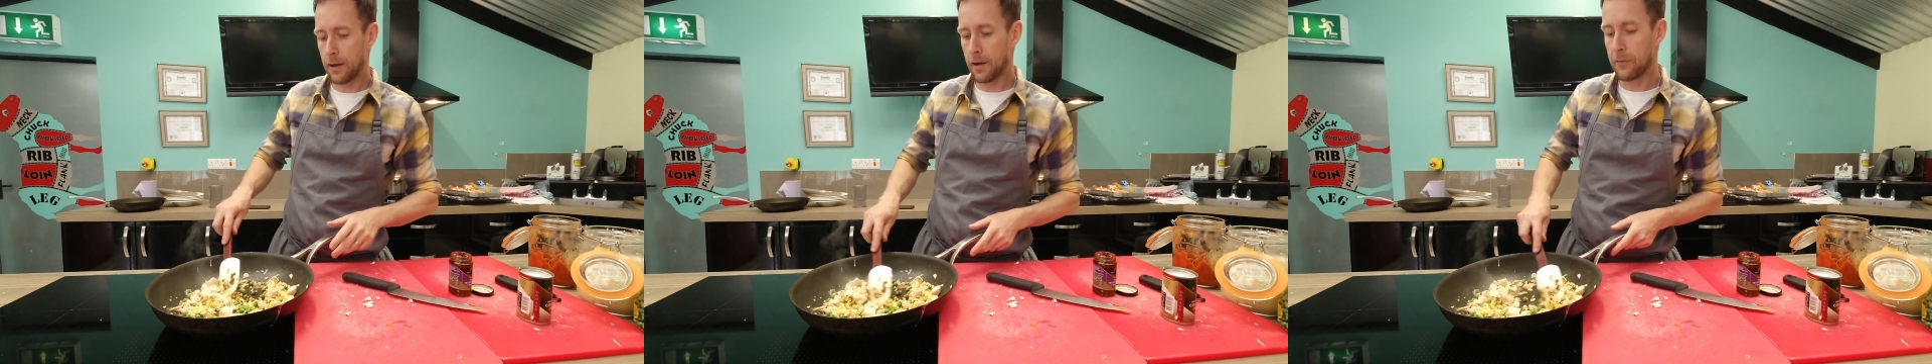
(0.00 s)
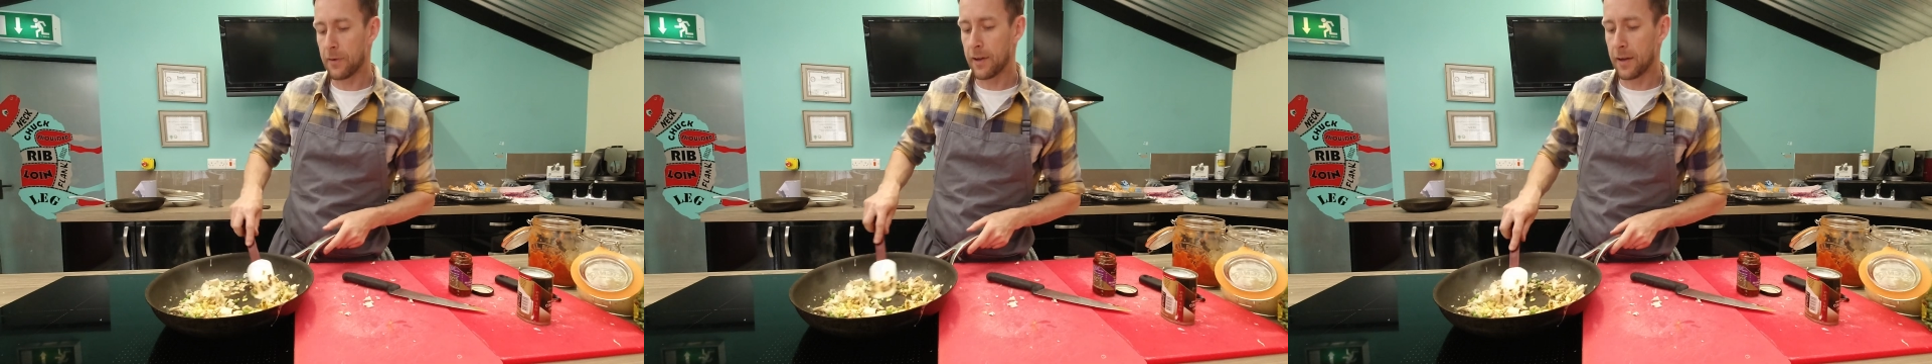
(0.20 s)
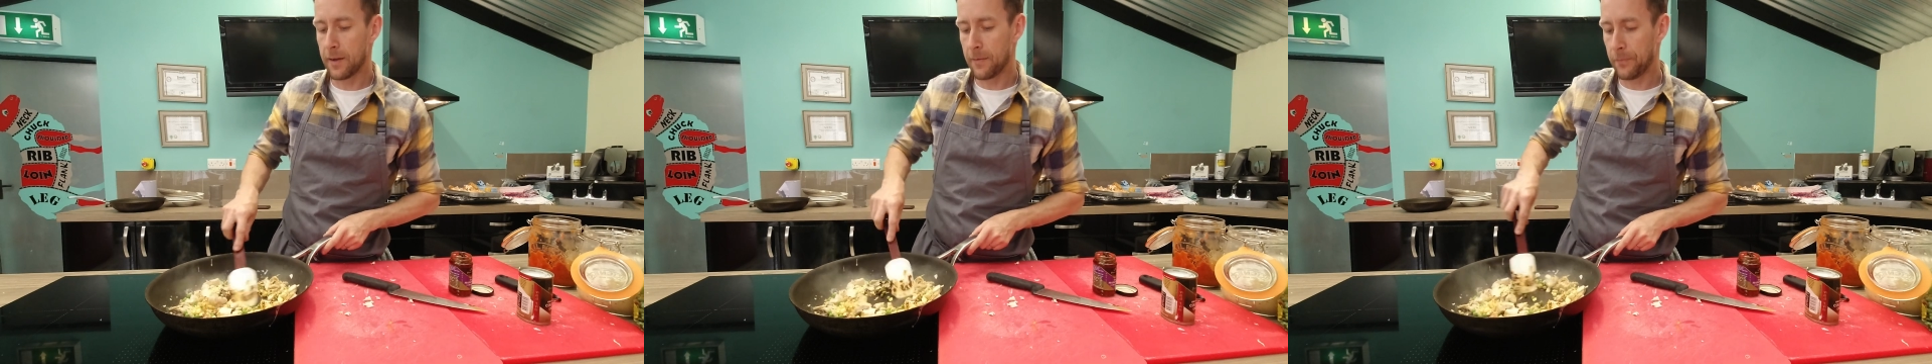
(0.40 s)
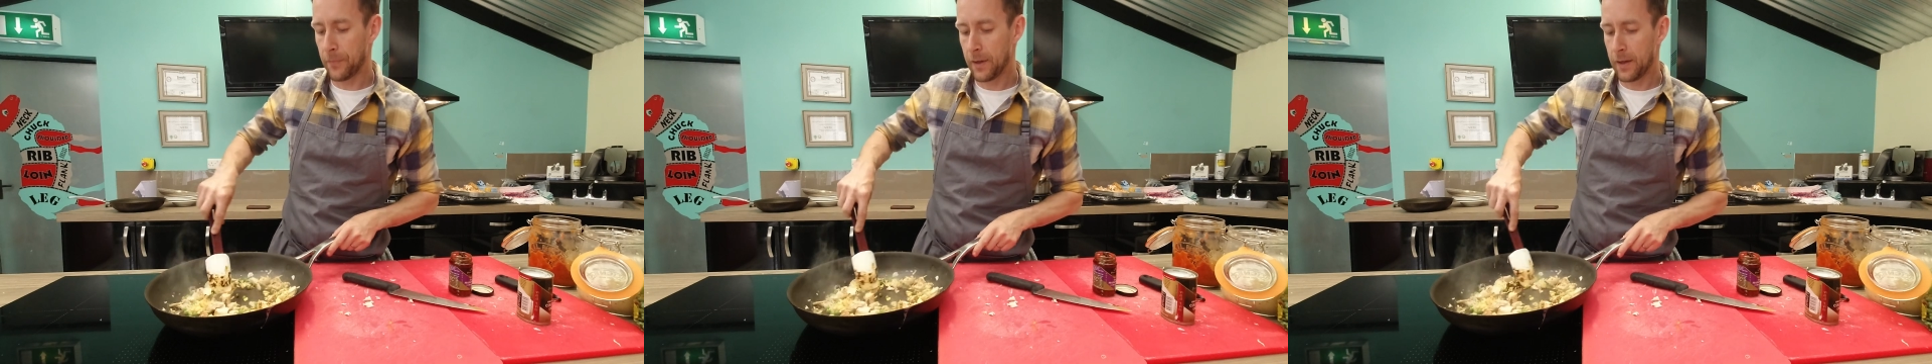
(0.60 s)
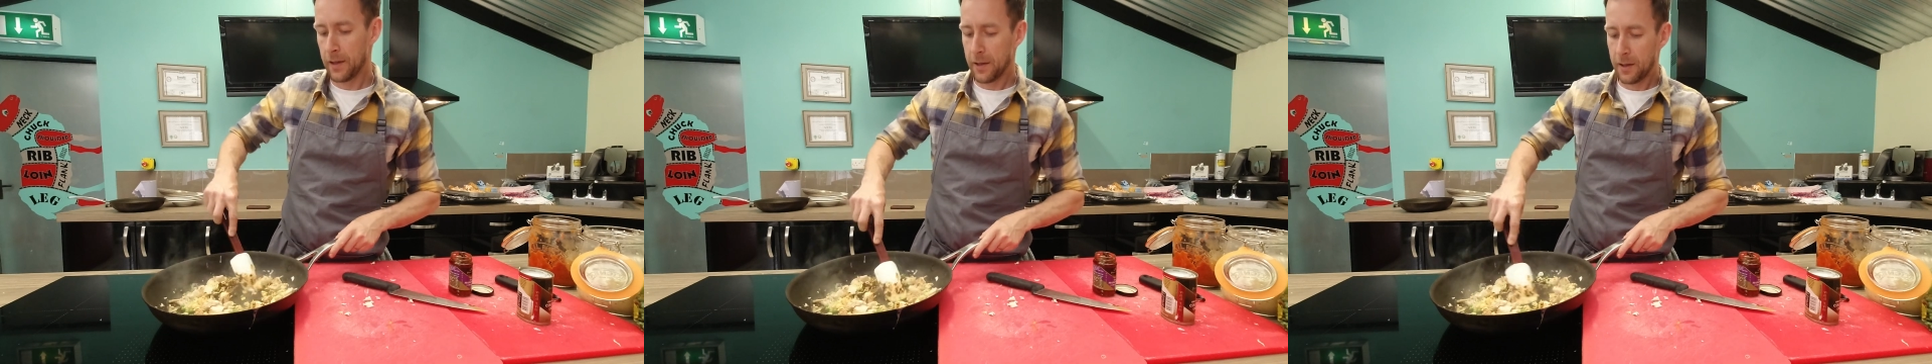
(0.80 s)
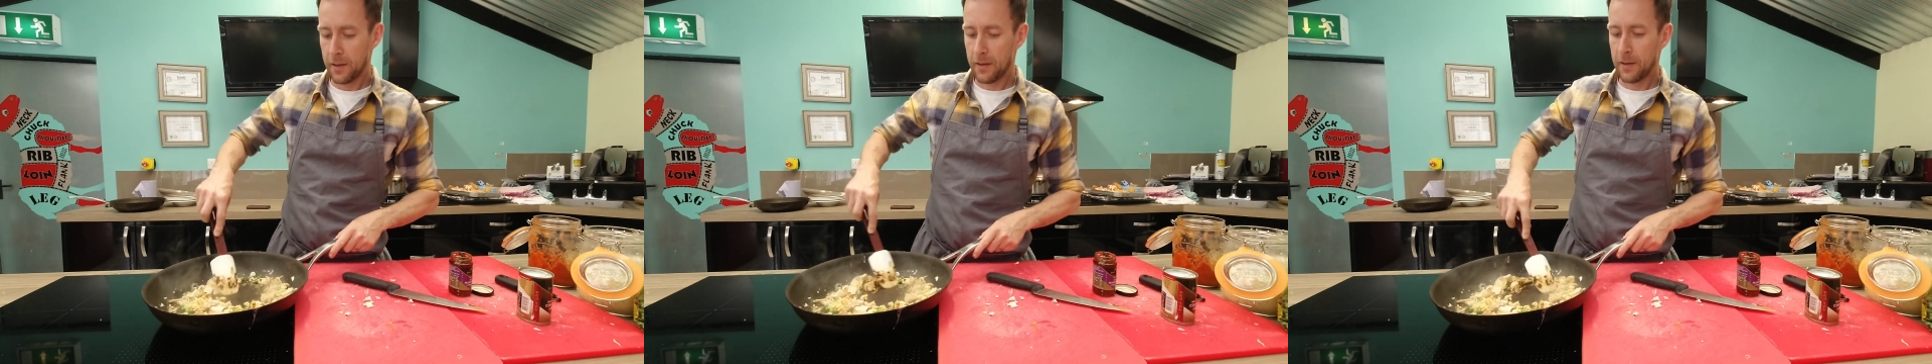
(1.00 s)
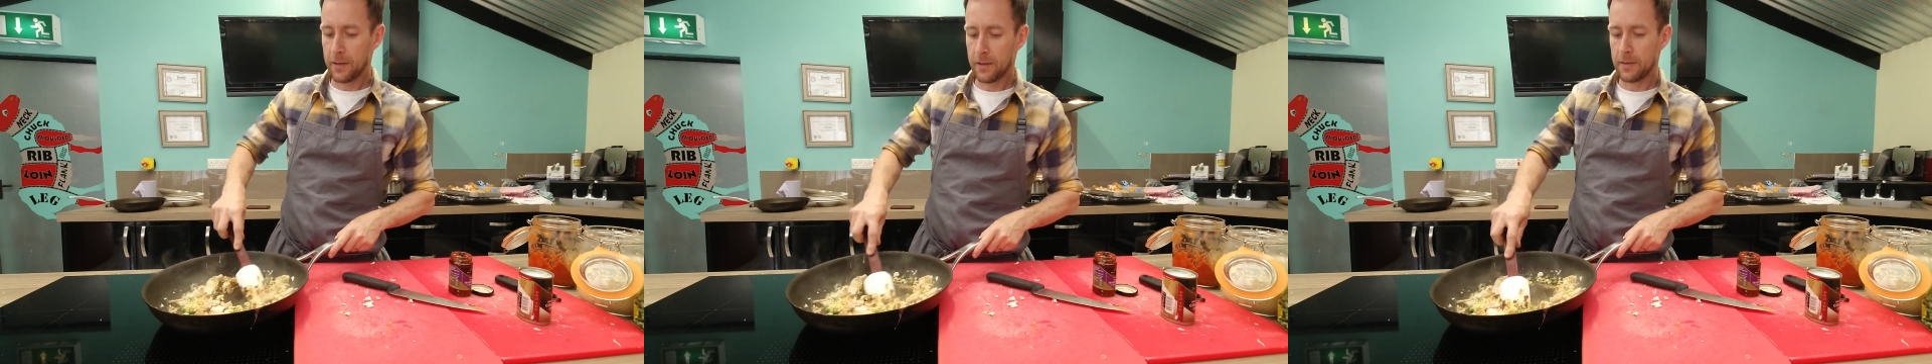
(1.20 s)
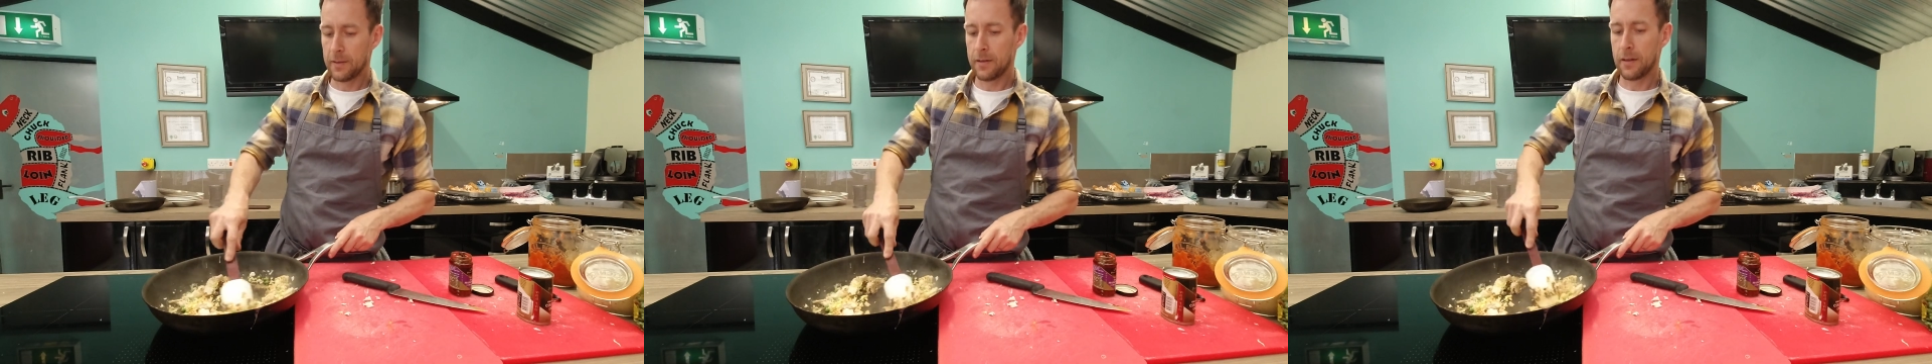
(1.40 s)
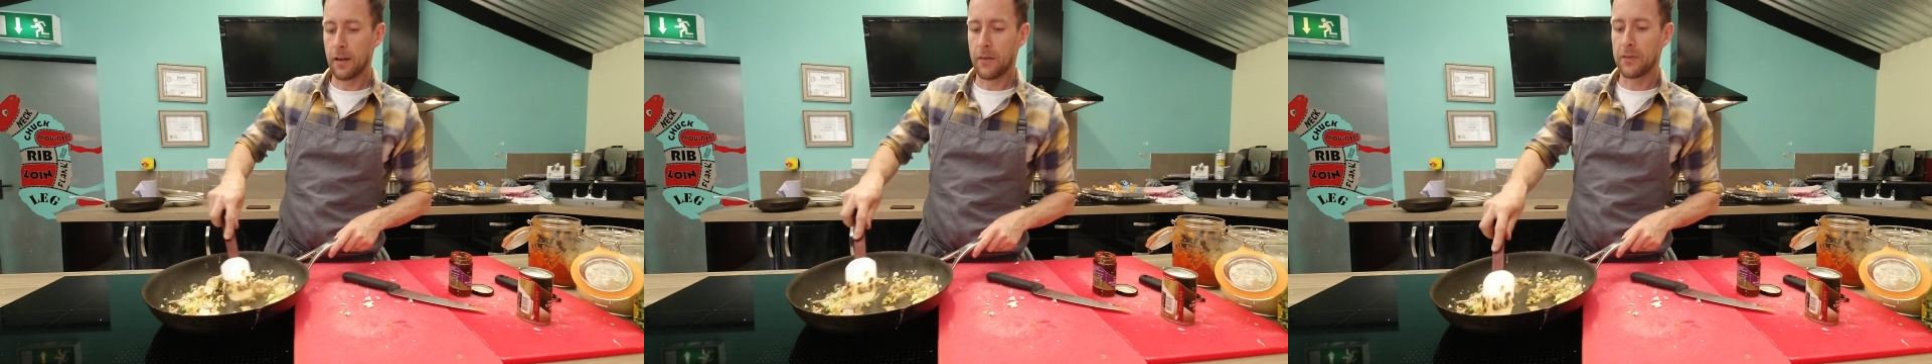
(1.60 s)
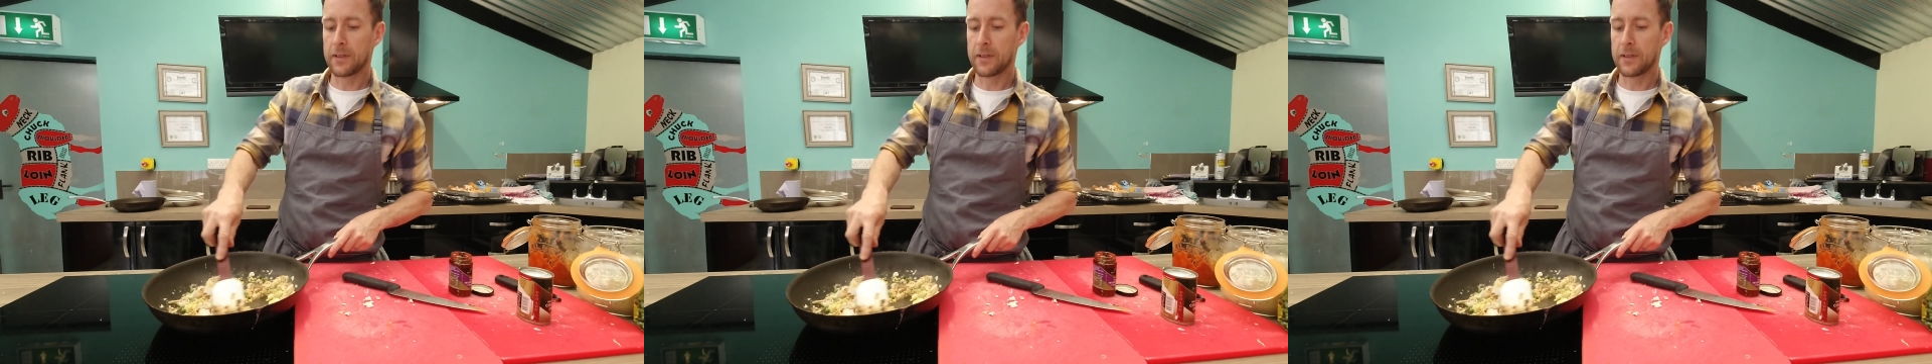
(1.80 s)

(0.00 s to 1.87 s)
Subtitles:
of